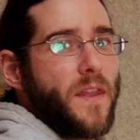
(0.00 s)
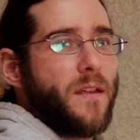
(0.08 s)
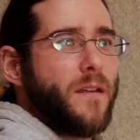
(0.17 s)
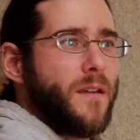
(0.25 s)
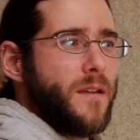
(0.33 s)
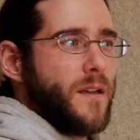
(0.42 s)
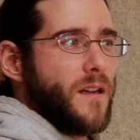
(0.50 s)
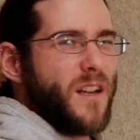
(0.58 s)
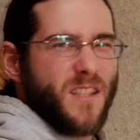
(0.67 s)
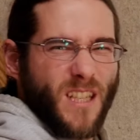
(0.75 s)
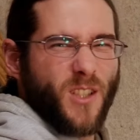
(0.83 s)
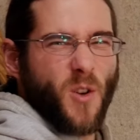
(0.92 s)
the
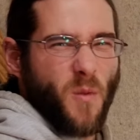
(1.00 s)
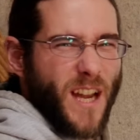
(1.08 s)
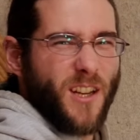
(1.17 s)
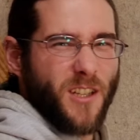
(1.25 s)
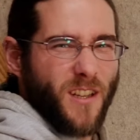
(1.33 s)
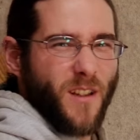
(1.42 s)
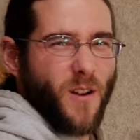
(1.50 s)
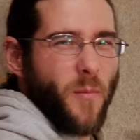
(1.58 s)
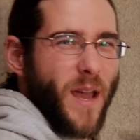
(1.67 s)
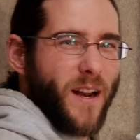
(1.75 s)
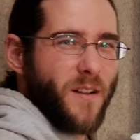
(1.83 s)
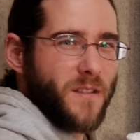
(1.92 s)
situation, the
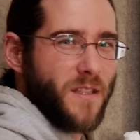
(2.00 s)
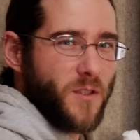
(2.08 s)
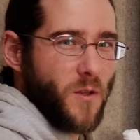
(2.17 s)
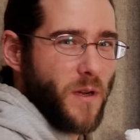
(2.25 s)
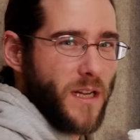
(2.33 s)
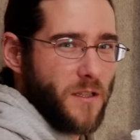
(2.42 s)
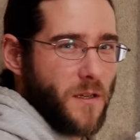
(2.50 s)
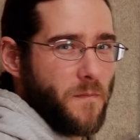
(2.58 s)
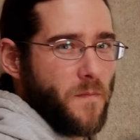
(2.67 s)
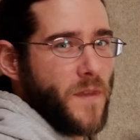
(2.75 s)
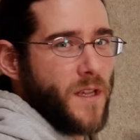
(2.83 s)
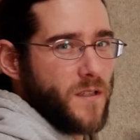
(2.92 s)
grammatical situation.
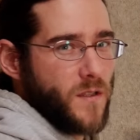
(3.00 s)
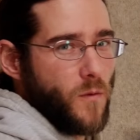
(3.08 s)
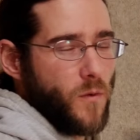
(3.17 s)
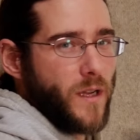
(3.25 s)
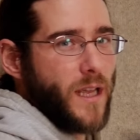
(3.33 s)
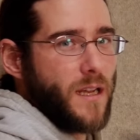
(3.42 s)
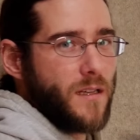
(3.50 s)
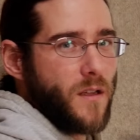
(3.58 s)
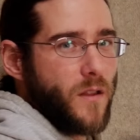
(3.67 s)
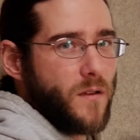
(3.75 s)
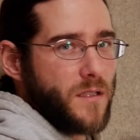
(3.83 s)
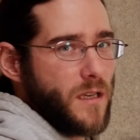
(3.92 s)
So we'll get into
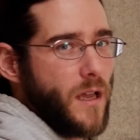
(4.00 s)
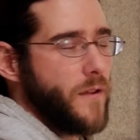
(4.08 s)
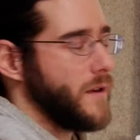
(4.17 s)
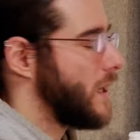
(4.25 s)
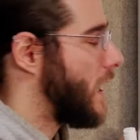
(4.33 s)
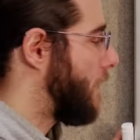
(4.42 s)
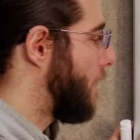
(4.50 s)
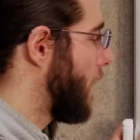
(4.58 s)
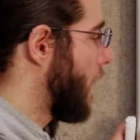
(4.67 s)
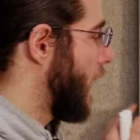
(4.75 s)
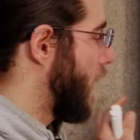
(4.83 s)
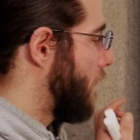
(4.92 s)
those another time.
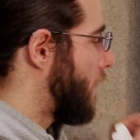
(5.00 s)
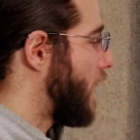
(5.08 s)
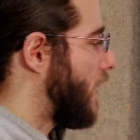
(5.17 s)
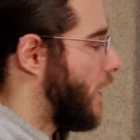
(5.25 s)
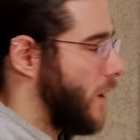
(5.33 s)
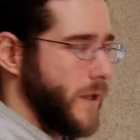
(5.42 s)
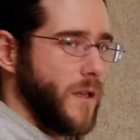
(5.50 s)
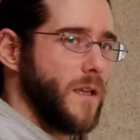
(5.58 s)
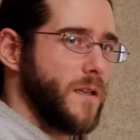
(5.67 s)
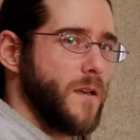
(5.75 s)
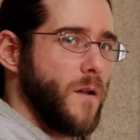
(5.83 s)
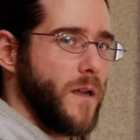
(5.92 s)
But all you
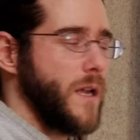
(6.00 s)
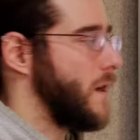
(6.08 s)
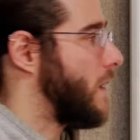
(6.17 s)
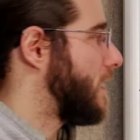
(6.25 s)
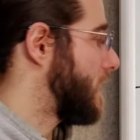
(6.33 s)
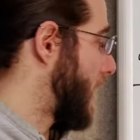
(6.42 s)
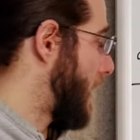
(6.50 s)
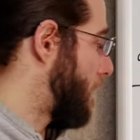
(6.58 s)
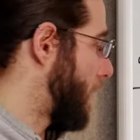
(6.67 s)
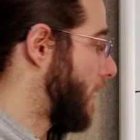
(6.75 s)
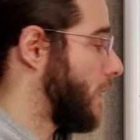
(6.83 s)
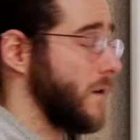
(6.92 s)
need to know here is that
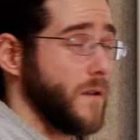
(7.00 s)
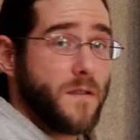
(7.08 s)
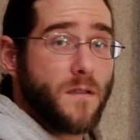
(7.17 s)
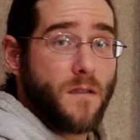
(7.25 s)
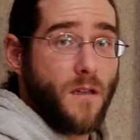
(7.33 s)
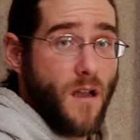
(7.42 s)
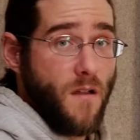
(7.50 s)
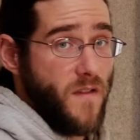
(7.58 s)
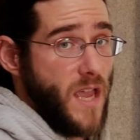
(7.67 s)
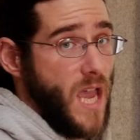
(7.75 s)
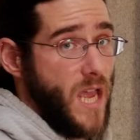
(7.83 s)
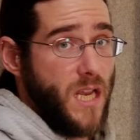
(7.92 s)
plurals of
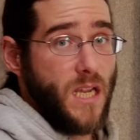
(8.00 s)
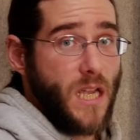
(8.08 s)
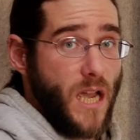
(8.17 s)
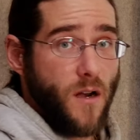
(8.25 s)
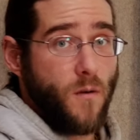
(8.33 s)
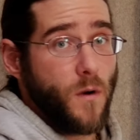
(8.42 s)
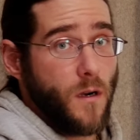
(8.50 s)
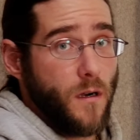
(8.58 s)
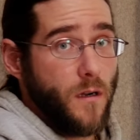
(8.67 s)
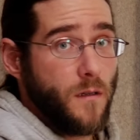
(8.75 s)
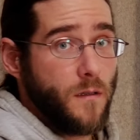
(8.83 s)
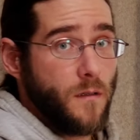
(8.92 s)
any kind of
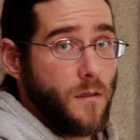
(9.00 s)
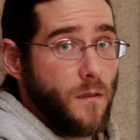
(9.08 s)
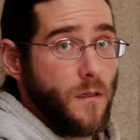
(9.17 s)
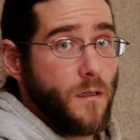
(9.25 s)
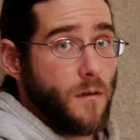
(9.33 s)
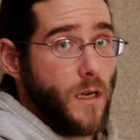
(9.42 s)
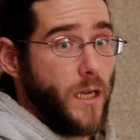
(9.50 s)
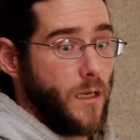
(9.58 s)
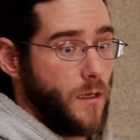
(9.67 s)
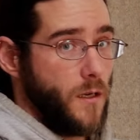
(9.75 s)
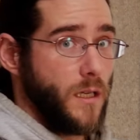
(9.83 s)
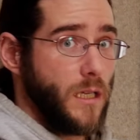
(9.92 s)
word, right?
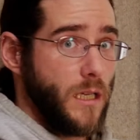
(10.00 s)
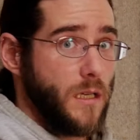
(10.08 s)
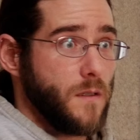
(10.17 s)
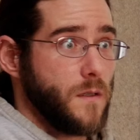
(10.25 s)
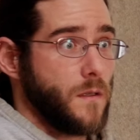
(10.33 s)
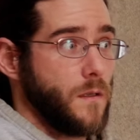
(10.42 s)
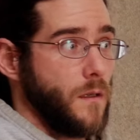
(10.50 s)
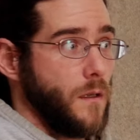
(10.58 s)
Cookies,